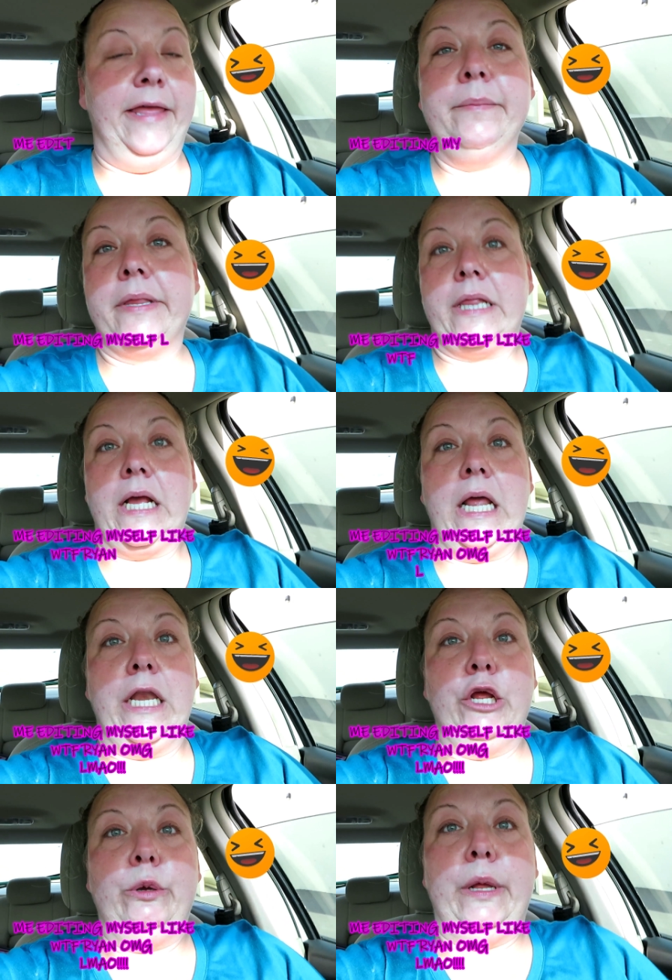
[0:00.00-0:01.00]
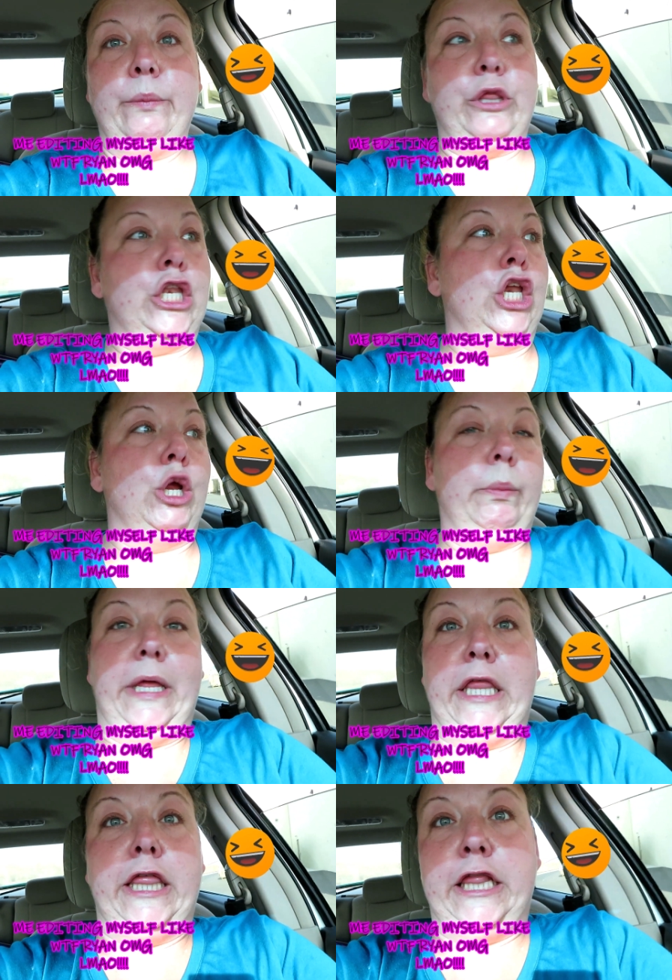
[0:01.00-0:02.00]
They must have got a new dumpster
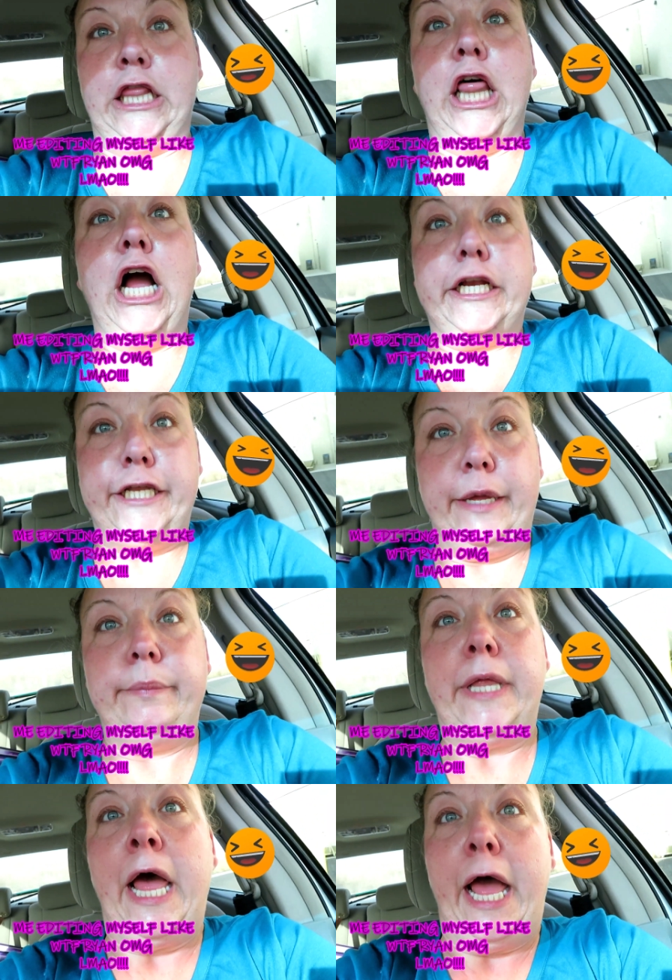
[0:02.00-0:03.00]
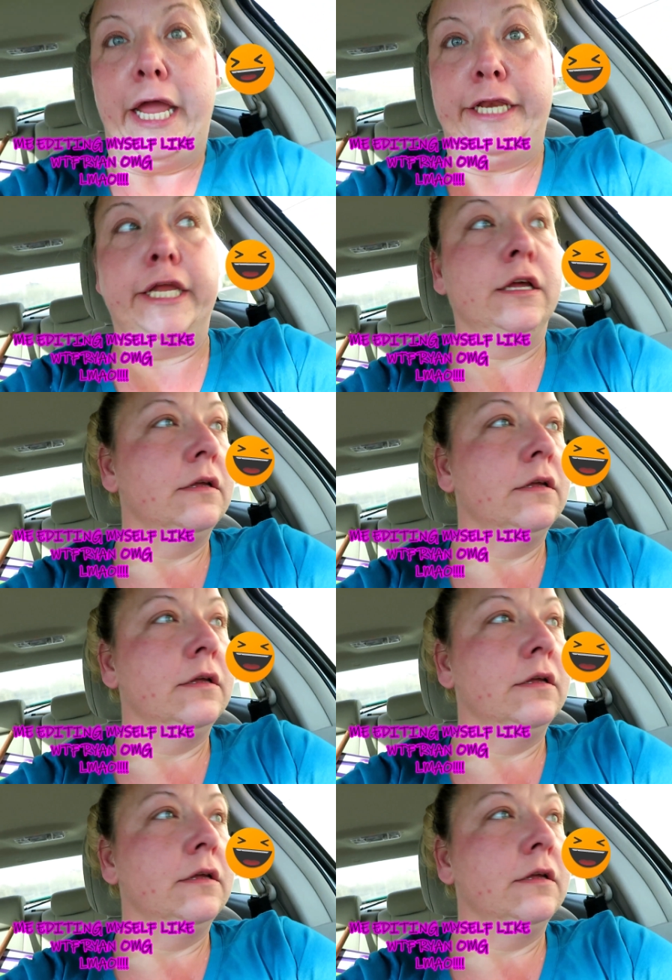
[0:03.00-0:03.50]
because it's locked up tight.